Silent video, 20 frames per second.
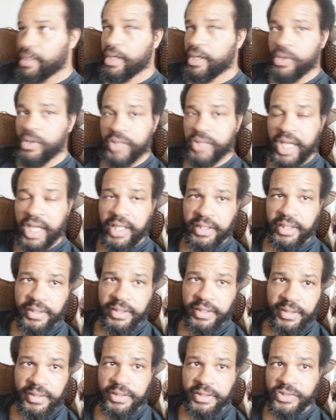Okay.
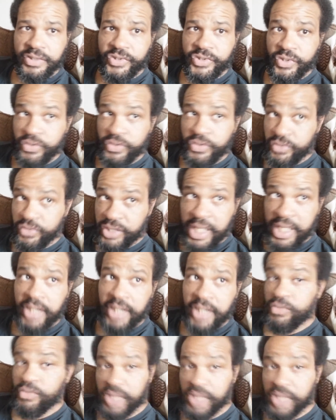So you say,
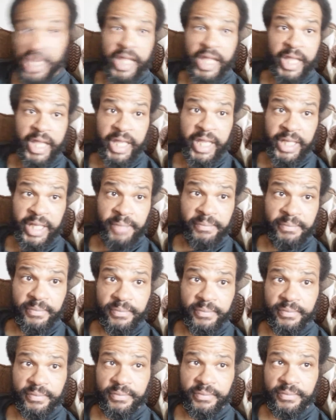you claim
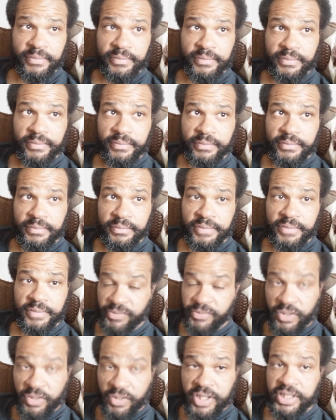
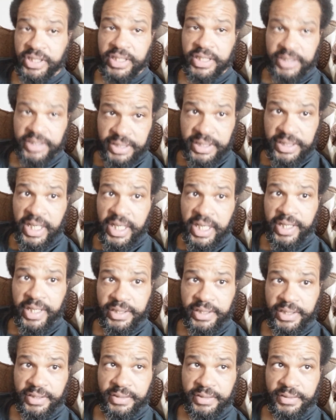that Floyd ducked these guys.
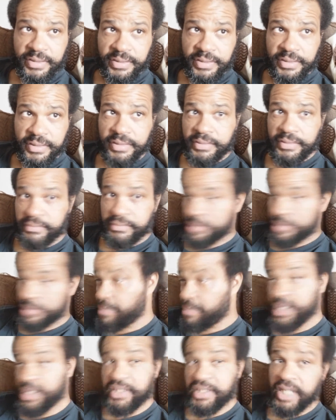
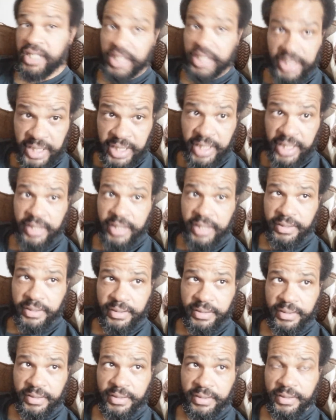I'm not saying he did.
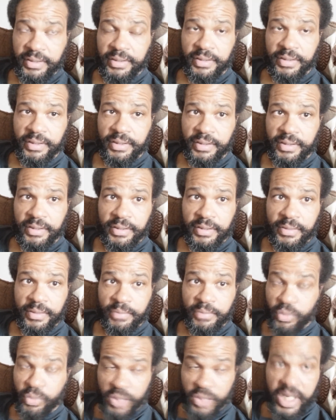
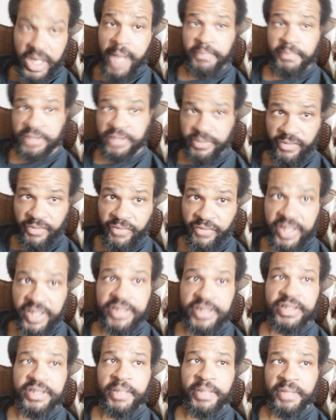But what happens if he
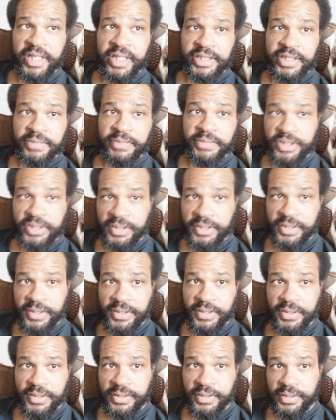faces them in
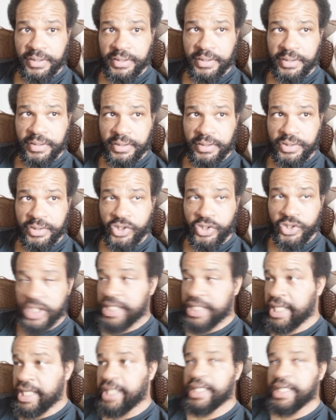exhibitions? So
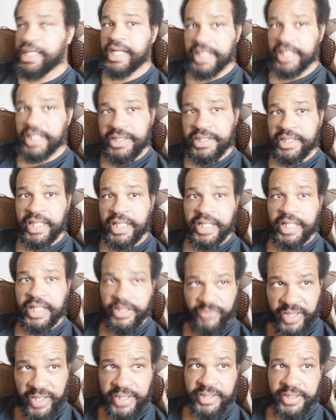that they can at least say they
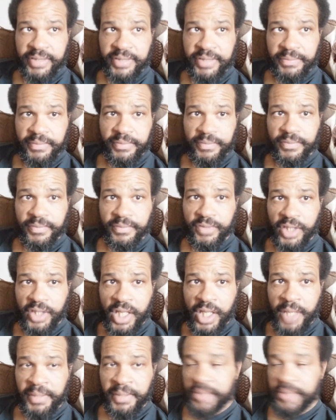faced him. You
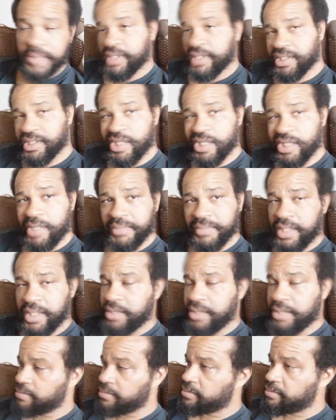know what I mean? That's all I'm
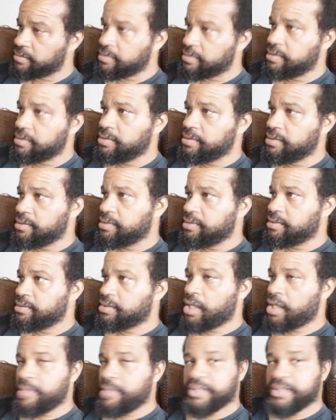saying.
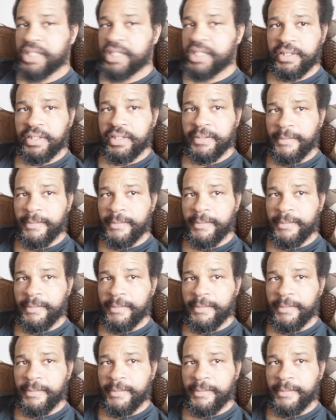That's all I'm saying.